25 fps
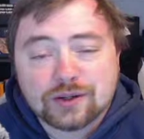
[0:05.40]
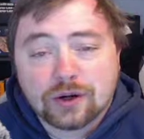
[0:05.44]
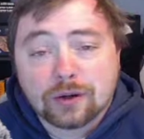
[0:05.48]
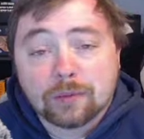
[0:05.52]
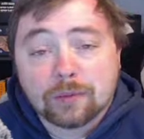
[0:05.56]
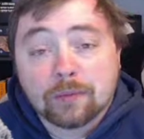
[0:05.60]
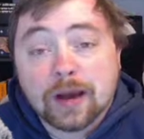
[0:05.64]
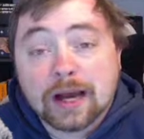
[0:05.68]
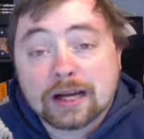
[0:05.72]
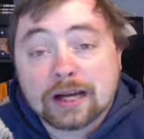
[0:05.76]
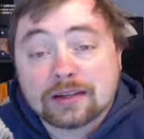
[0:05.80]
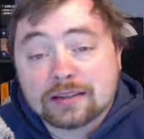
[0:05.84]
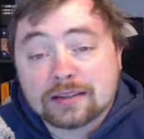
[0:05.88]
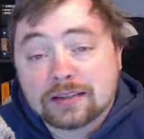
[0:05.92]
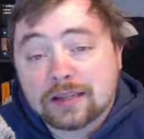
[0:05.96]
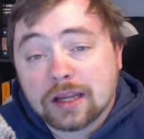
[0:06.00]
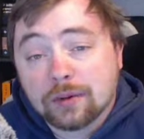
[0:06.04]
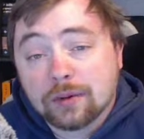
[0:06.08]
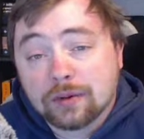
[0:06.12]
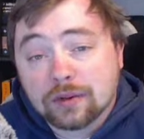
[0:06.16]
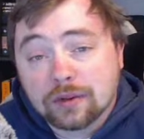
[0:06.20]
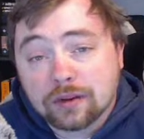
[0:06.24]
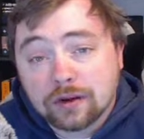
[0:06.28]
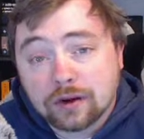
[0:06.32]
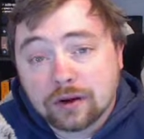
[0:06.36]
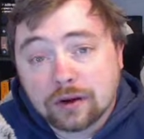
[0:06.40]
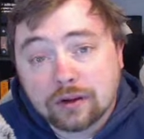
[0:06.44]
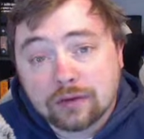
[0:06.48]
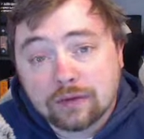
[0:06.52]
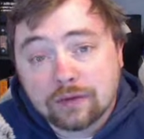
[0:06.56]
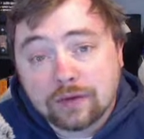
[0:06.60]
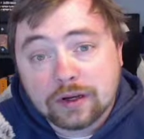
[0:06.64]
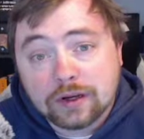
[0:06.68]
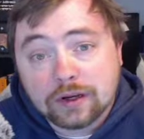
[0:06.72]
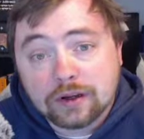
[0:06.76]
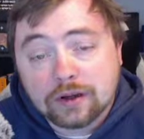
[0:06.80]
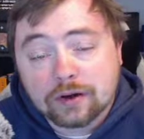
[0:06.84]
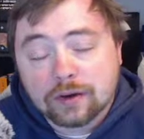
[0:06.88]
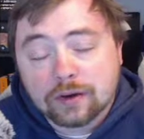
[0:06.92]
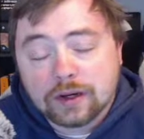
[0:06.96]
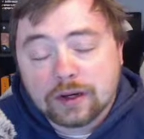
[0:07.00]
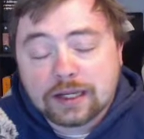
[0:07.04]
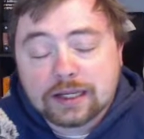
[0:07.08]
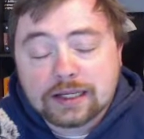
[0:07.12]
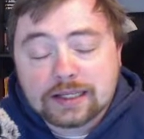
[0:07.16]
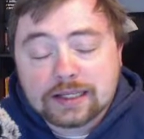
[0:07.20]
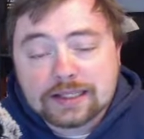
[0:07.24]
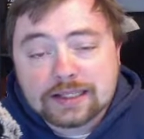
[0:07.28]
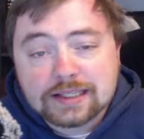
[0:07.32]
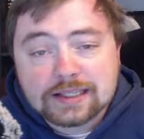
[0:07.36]
Talk, back today with another video.
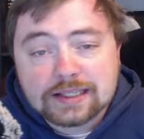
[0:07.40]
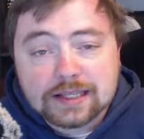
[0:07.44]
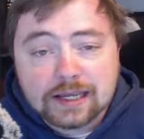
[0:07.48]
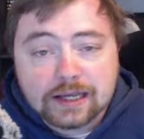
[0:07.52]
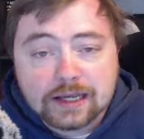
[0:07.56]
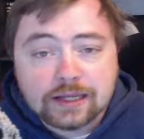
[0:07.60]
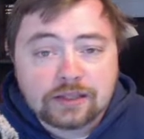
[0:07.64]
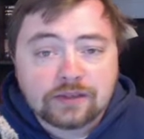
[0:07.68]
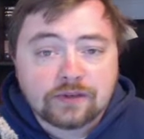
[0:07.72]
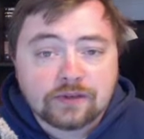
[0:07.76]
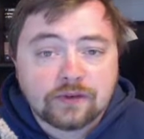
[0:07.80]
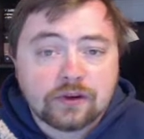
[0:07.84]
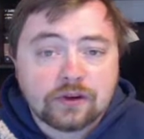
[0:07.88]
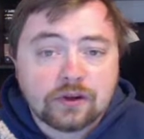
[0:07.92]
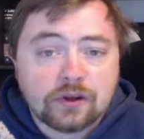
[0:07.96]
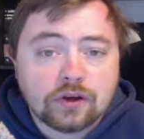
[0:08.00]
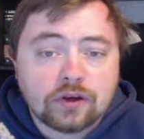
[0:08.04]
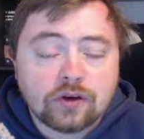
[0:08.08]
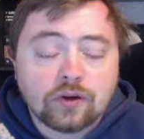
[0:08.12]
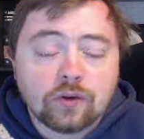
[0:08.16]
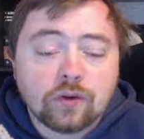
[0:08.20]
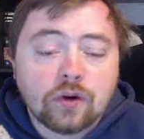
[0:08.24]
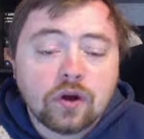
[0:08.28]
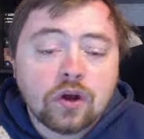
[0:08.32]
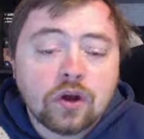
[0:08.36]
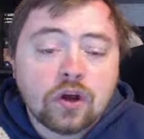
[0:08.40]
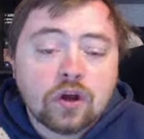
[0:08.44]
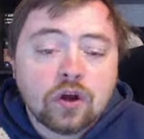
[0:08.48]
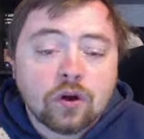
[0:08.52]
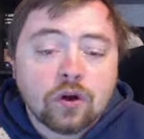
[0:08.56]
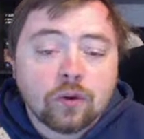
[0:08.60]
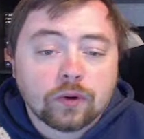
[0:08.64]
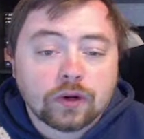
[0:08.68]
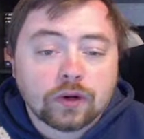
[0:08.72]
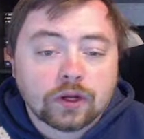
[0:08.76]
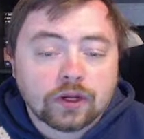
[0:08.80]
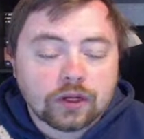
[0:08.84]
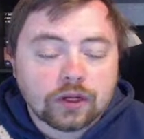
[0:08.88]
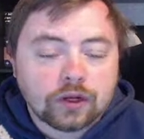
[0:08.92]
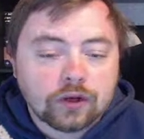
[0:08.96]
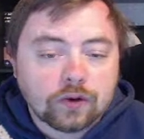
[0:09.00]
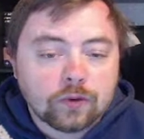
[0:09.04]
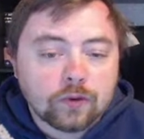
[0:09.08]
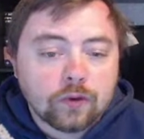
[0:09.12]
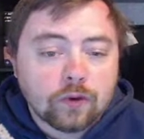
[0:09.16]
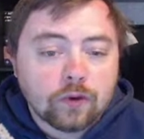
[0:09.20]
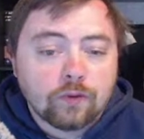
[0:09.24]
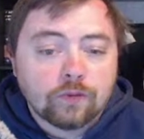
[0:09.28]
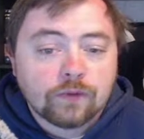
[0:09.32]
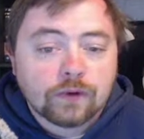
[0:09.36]
And in today's video, we're going to
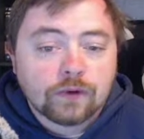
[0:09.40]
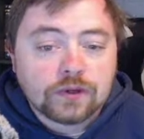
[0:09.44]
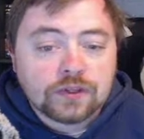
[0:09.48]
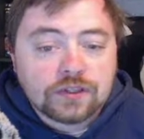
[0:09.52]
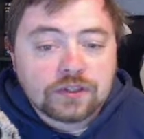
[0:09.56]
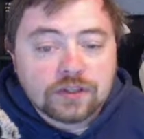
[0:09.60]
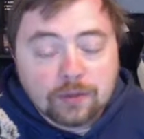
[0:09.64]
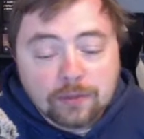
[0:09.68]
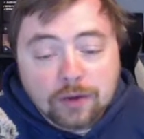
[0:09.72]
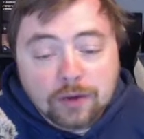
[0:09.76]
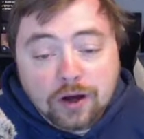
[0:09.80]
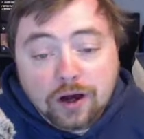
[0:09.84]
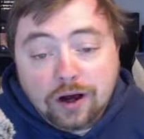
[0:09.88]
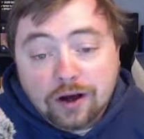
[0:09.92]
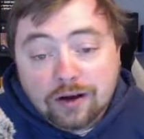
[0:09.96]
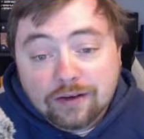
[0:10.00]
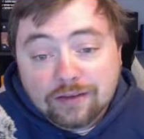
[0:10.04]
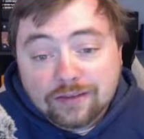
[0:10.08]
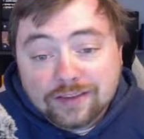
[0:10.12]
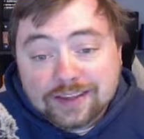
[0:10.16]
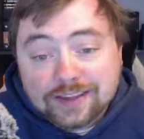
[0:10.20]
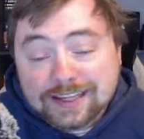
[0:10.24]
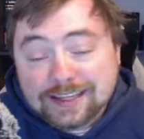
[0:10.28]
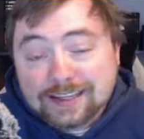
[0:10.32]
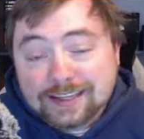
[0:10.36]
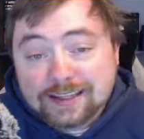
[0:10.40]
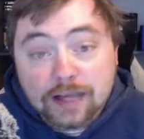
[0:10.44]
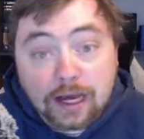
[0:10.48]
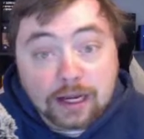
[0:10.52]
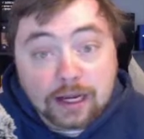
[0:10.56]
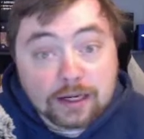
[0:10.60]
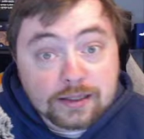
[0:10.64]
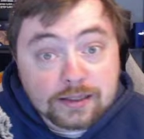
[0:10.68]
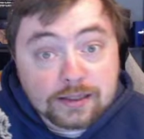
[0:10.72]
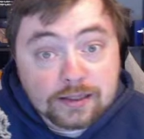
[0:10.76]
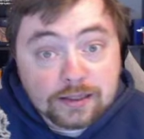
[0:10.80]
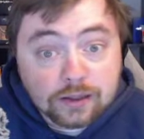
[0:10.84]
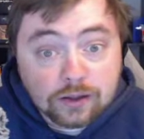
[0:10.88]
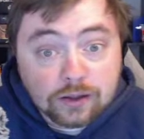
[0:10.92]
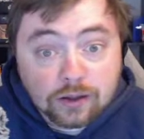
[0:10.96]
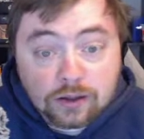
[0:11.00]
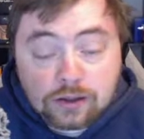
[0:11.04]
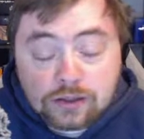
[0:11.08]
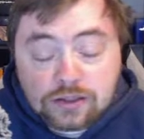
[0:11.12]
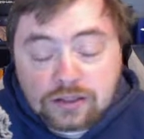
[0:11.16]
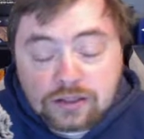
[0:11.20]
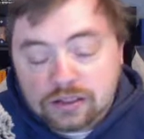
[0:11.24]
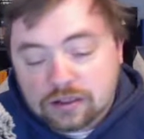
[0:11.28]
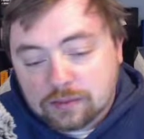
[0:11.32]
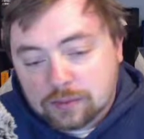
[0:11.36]
go over some of the Dynasty
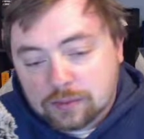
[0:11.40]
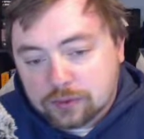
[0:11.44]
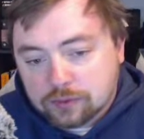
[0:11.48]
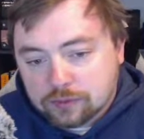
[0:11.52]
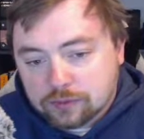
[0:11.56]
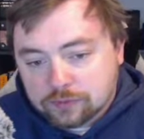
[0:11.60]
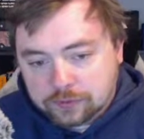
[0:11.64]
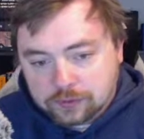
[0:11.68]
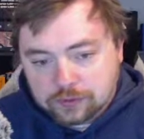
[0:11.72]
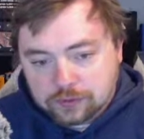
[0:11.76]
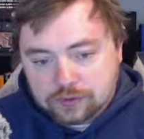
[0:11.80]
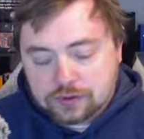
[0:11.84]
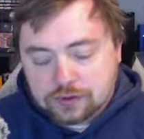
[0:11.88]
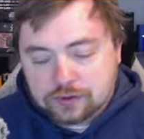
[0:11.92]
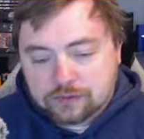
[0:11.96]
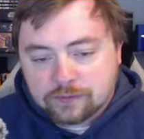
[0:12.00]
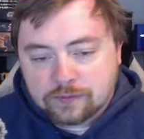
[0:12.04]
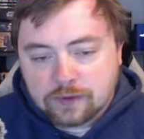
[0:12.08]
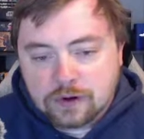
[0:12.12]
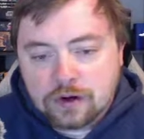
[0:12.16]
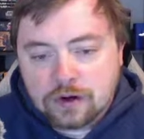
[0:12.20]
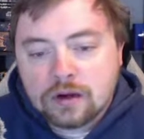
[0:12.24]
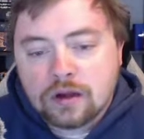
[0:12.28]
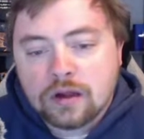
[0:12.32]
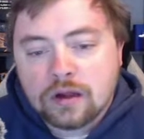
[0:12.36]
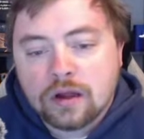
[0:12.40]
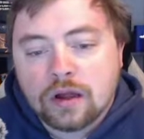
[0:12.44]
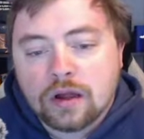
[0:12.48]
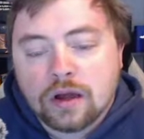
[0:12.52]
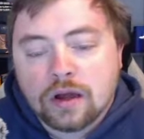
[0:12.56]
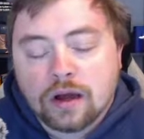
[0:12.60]
cards that have been revealed so far.